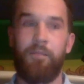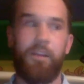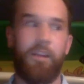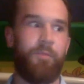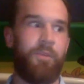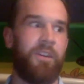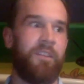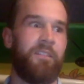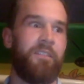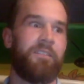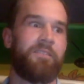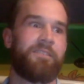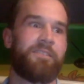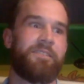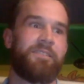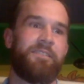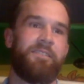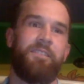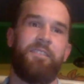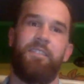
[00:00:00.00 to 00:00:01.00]
I mean,
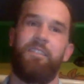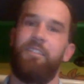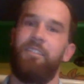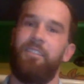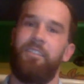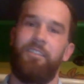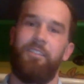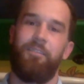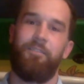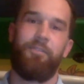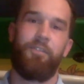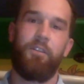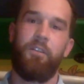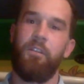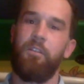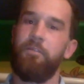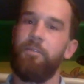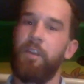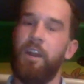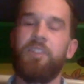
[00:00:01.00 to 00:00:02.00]
it's
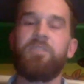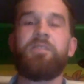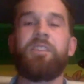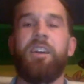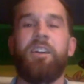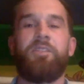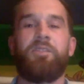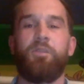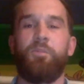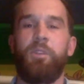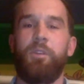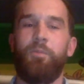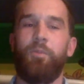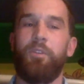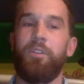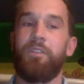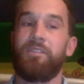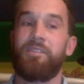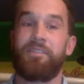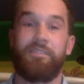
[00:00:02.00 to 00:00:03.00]
for educational
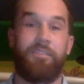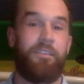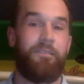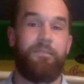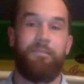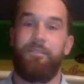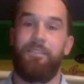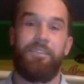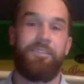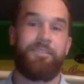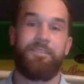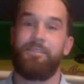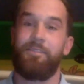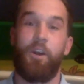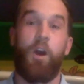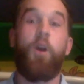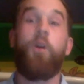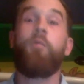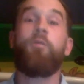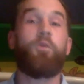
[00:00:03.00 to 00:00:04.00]
people, it's
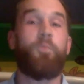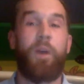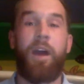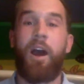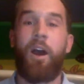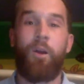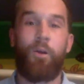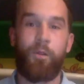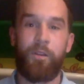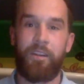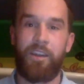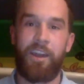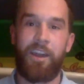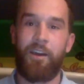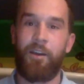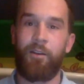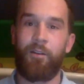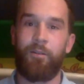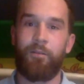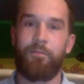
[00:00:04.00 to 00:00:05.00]
overpowering
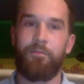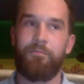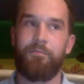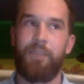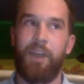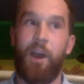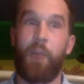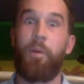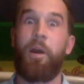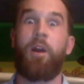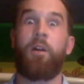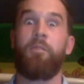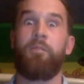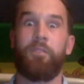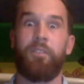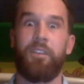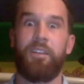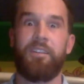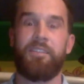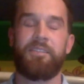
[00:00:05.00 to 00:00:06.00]
how powerful
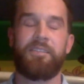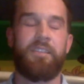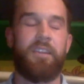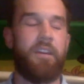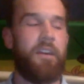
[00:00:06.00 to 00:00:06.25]
it is.